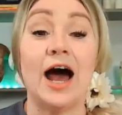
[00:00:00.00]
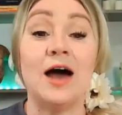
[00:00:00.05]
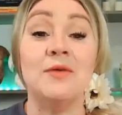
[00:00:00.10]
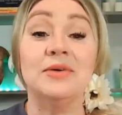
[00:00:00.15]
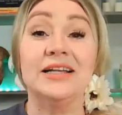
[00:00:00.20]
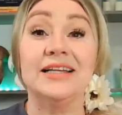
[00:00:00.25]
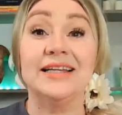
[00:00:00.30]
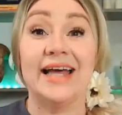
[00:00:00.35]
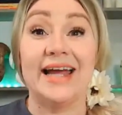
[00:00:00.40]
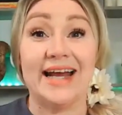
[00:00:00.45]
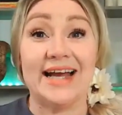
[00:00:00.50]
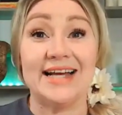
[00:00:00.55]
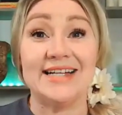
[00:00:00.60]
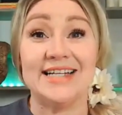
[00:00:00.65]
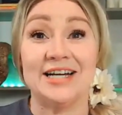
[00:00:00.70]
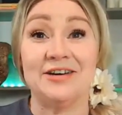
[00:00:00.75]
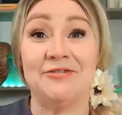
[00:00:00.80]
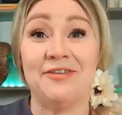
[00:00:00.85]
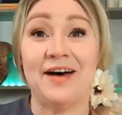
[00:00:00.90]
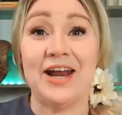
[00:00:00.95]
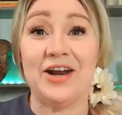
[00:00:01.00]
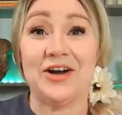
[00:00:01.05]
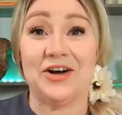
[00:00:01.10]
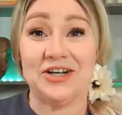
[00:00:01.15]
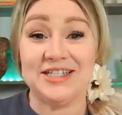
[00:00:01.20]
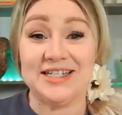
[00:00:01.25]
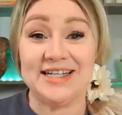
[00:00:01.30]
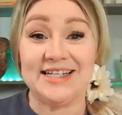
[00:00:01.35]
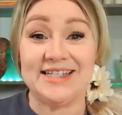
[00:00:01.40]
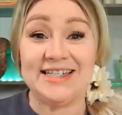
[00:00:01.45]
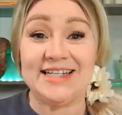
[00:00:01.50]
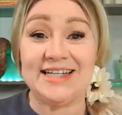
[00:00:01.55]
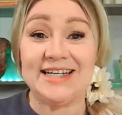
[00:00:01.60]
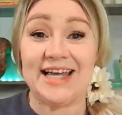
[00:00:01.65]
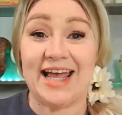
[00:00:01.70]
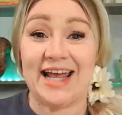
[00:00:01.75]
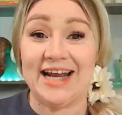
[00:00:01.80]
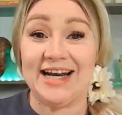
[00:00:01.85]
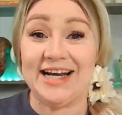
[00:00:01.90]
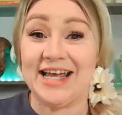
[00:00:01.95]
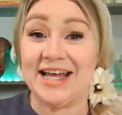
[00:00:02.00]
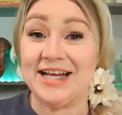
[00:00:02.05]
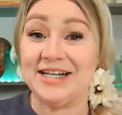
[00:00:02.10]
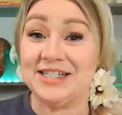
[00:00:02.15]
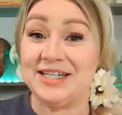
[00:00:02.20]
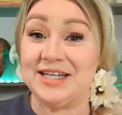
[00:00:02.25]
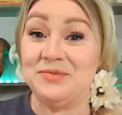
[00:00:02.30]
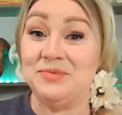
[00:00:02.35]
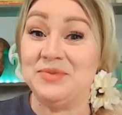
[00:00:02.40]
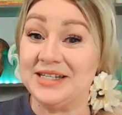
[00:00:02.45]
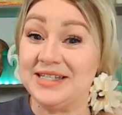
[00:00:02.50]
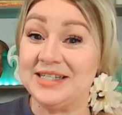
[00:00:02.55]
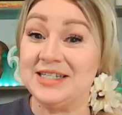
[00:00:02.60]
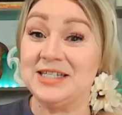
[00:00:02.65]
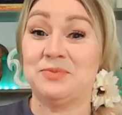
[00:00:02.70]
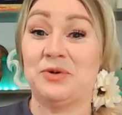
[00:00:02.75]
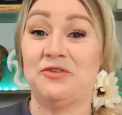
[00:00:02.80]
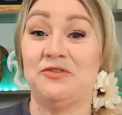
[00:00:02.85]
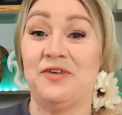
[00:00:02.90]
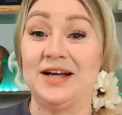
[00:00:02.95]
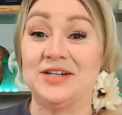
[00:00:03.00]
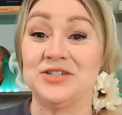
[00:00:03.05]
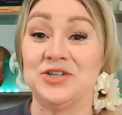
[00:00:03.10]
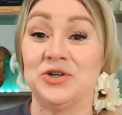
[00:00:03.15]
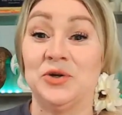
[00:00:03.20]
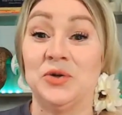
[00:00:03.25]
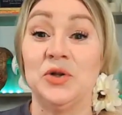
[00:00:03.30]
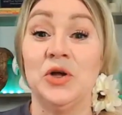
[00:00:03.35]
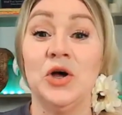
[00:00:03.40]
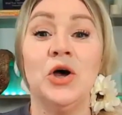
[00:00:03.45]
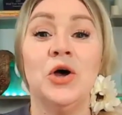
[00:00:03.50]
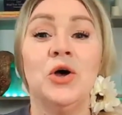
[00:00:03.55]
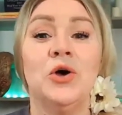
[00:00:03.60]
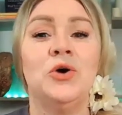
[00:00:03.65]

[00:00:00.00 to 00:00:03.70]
I'm a late identified autistic ADHD business professional